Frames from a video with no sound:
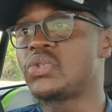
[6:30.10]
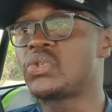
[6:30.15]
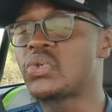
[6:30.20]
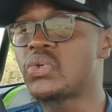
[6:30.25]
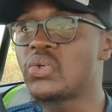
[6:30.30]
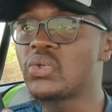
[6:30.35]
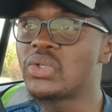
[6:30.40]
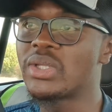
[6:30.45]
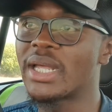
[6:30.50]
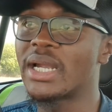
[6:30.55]

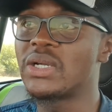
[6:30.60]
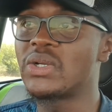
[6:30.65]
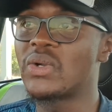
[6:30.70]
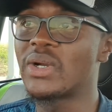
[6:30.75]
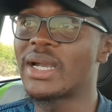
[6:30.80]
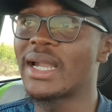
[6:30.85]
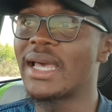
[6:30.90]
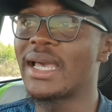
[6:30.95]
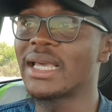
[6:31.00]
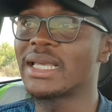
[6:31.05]
2 that I
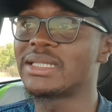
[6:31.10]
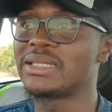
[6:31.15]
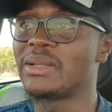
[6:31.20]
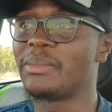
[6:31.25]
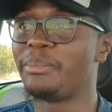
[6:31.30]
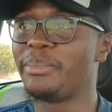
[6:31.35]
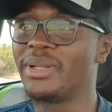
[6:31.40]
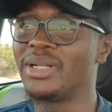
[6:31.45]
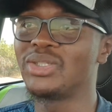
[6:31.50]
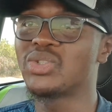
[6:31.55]
don't like is
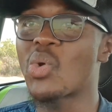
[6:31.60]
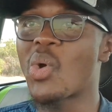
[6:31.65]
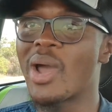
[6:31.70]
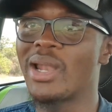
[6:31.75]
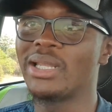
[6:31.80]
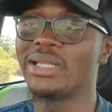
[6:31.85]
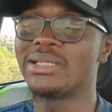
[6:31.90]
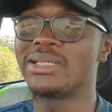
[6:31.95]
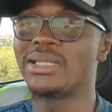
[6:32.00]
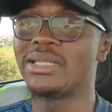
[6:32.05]
the build
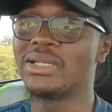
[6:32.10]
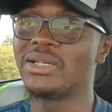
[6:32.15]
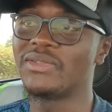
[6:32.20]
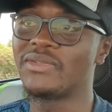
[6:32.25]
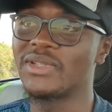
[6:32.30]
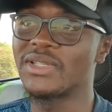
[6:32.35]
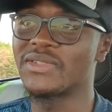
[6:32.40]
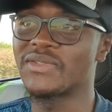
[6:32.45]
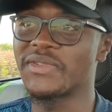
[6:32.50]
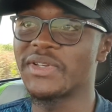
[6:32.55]
quality
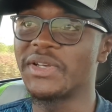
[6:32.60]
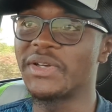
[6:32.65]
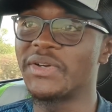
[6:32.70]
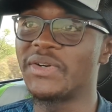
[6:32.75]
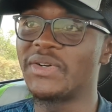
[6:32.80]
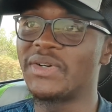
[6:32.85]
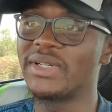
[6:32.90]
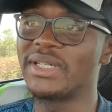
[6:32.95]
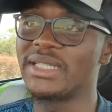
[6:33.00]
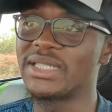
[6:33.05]
of this
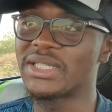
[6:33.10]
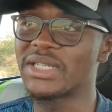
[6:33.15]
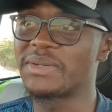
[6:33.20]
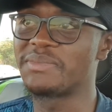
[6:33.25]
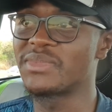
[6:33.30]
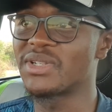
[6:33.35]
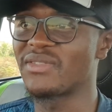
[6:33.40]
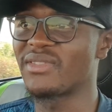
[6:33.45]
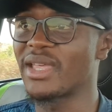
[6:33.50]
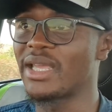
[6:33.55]
vehicle in
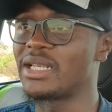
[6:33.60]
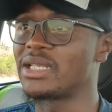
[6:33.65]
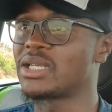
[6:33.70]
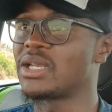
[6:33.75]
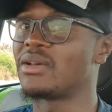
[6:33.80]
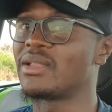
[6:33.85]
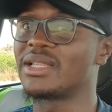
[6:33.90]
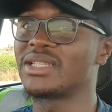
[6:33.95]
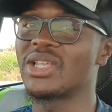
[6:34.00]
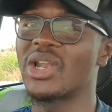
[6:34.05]
terms of the
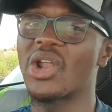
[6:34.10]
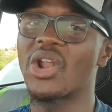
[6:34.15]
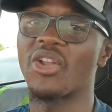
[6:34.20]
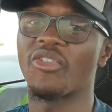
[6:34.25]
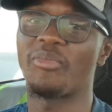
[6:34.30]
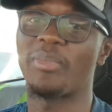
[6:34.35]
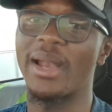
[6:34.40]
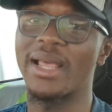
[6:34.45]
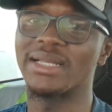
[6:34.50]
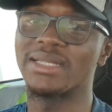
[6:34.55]
interior. There's a lot
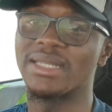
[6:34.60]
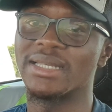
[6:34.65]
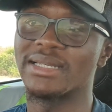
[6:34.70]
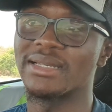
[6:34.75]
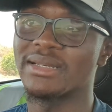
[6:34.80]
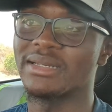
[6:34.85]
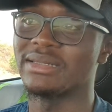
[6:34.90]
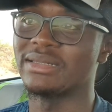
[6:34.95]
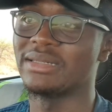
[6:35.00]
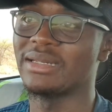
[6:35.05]
of plastic
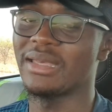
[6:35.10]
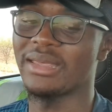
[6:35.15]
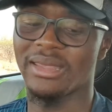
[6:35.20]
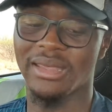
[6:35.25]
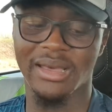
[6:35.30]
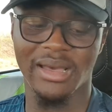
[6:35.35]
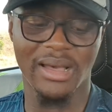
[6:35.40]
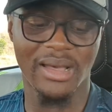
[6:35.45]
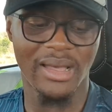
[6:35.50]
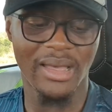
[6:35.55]

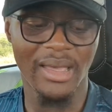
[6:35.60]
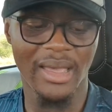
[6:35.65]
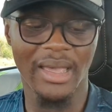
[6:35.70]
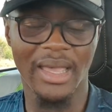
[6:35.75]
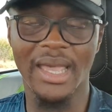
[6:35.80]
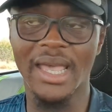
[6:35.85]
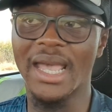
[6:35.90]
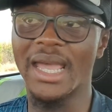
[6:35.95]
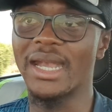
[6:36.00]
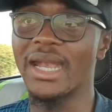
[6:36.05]
here
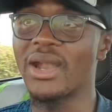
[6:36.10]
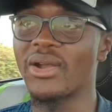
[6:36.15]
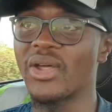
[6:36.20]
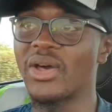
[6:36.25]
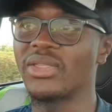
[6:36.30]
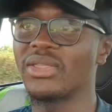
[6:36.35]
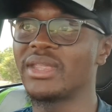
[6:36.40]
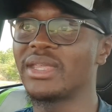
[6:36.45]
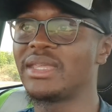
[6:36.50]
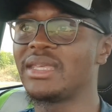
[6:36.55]
and
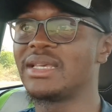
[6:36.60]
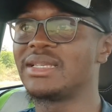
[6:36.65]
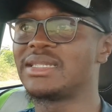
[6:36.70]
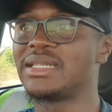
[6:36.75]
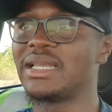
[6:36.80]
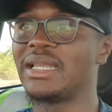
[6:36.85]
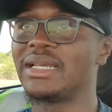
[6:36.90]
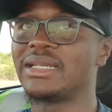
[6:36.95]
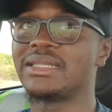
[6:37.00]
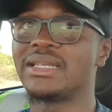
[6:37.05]
around the gear
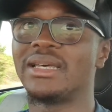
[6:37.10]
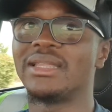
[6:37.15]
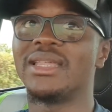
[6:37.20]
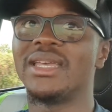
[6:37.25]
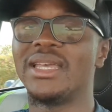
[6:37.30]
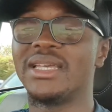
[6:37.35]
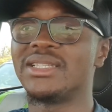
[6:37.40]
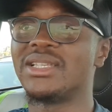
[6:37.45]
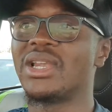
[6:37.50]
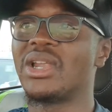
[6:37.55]
selector.
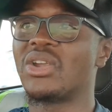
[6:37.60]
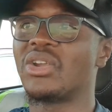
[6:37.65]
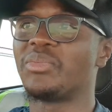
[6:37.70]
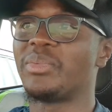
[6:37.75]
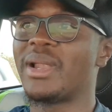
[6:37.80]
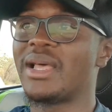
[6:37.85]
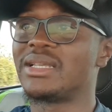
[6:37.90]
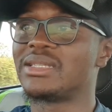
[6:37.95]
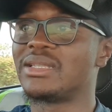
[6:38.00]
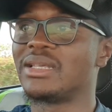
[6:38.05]
There is a lot
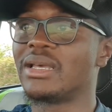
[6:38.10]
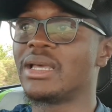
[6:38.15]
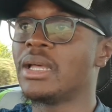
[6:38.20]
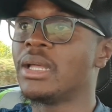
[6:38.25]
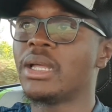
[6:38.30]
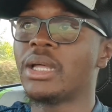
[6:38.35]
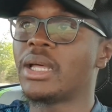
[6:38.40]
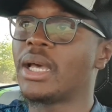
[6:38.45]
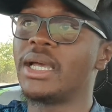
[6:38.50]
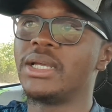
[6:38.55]
of plastic.
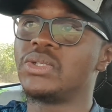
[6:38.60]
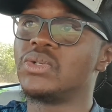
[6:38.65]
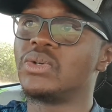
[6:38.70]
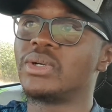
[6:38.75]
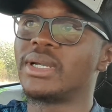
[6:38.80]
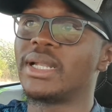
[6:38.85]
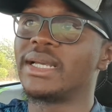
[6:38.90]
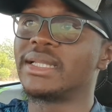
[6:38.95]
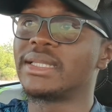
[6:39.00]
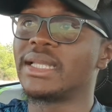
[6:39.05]
I
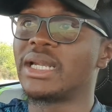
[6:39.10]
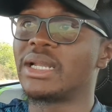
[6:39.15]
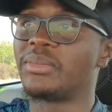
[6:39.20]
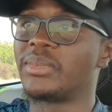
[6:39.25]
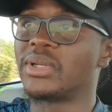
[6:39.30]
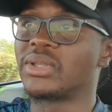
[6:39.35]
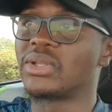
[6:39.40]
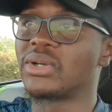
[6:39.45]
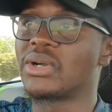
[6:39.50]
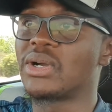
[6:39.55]
don't like that
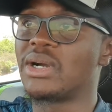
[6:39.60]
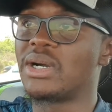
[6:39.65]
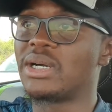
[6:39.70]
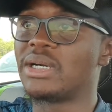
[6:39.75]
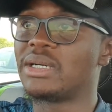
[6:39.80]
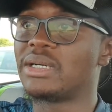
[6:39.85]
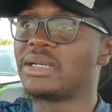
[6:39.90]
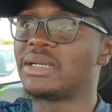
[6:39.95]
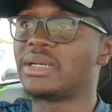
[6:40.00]
about the car.